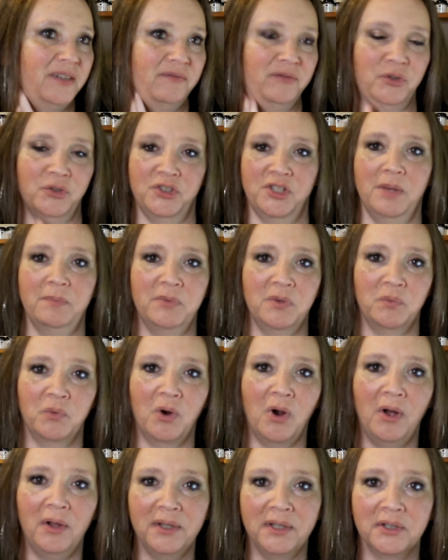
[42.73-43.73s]
there's something we're
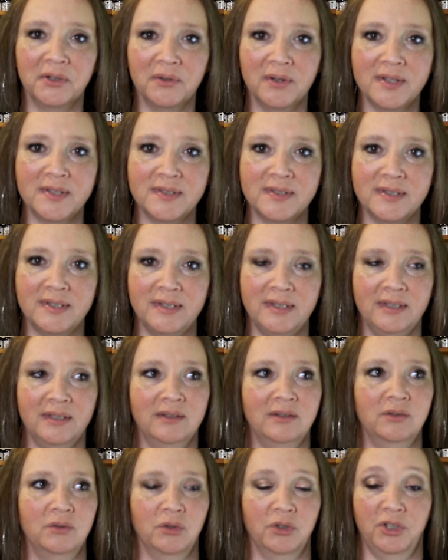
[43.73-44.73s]
all interested
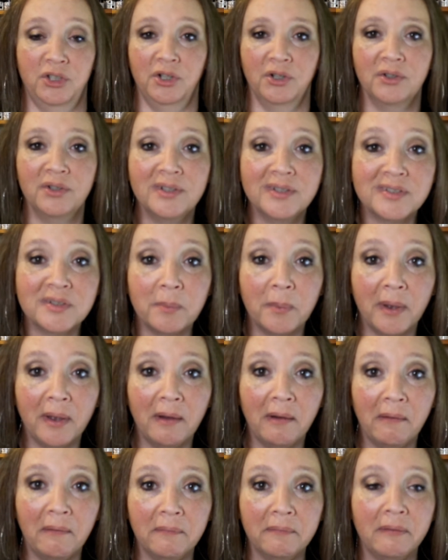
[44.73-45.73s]
in or curious
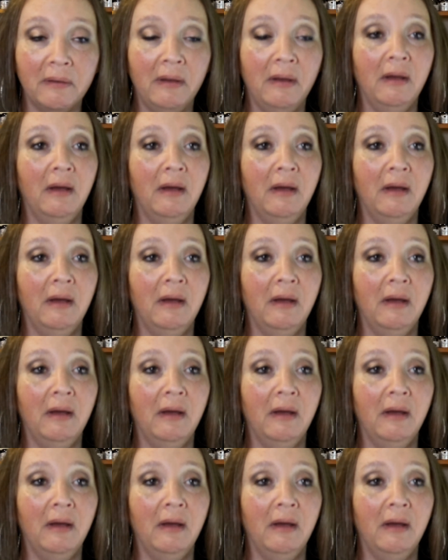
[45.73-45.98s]
about,